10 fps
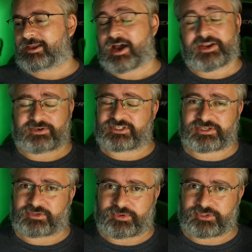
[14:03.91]
I don't
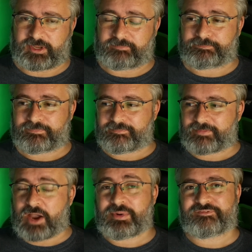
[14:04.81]
tend to use one.
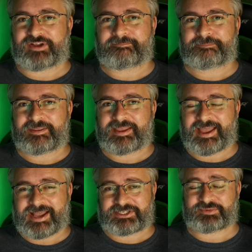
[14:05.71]
However,
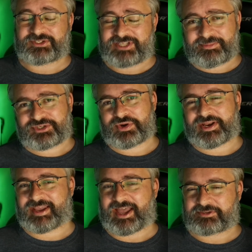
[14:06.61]
as he was
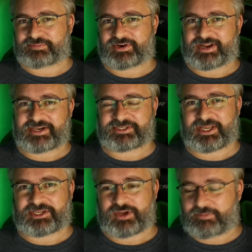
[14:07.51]
demonstrating how to put on an
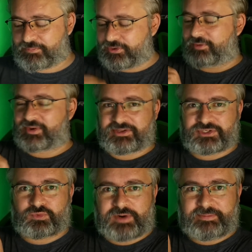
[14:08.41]
anti-static strap, he put on one of
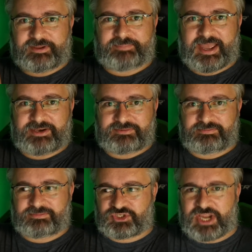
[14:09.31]
those little rubber band
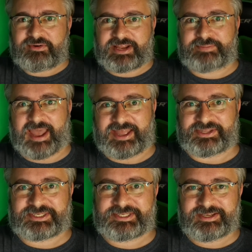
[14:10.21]
charity
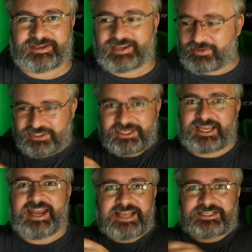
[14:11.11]
bands. It wasn't
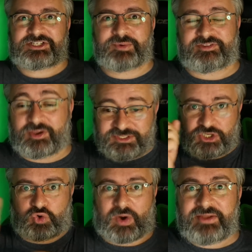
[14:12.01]
connected to anything. It
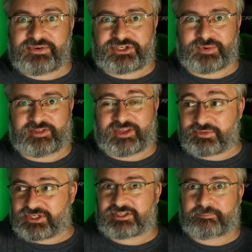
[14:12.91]
wasn't grounded to anything. It
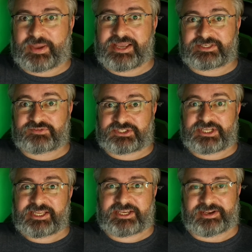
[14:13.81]
was just a piece of
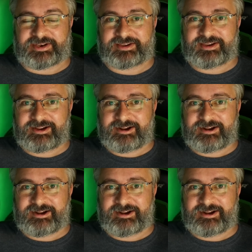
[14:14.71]
silicon.